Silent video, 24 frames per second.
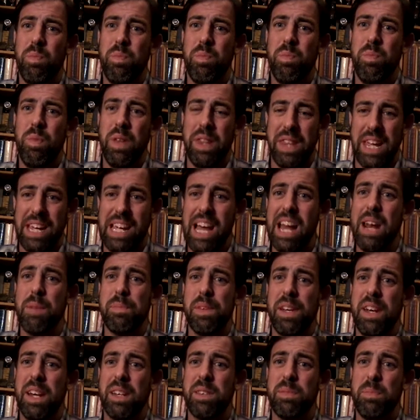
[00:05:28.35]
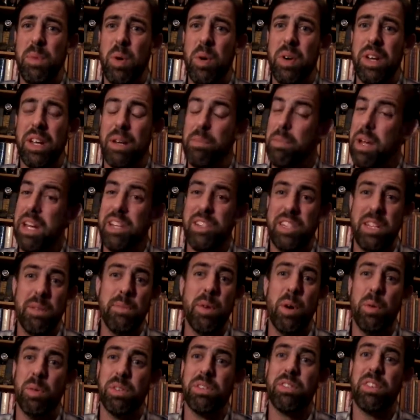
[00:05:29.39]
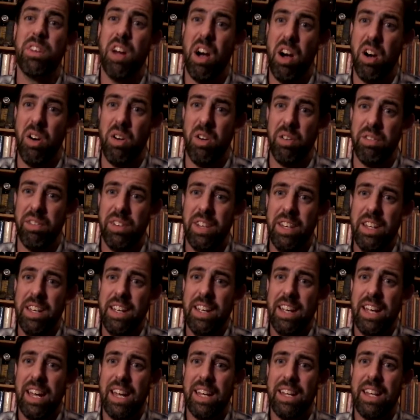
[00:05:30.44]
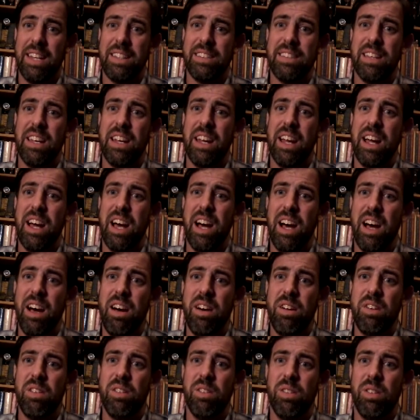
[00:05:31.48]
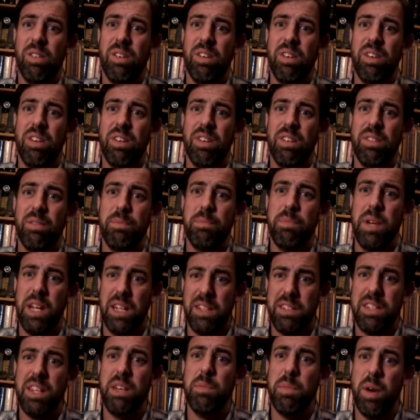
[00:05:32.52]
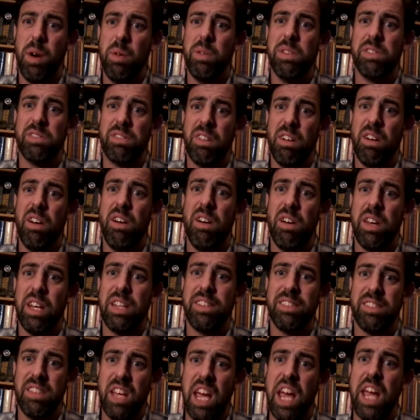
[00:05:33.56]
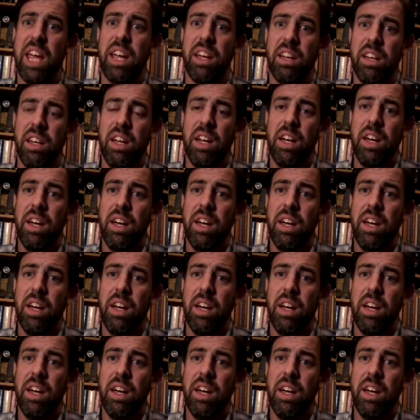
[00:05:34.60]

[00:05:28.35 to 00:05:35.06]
But they got up the next morning and Baychimo was gone. And they said, oh, Baychimo is gone. It sank.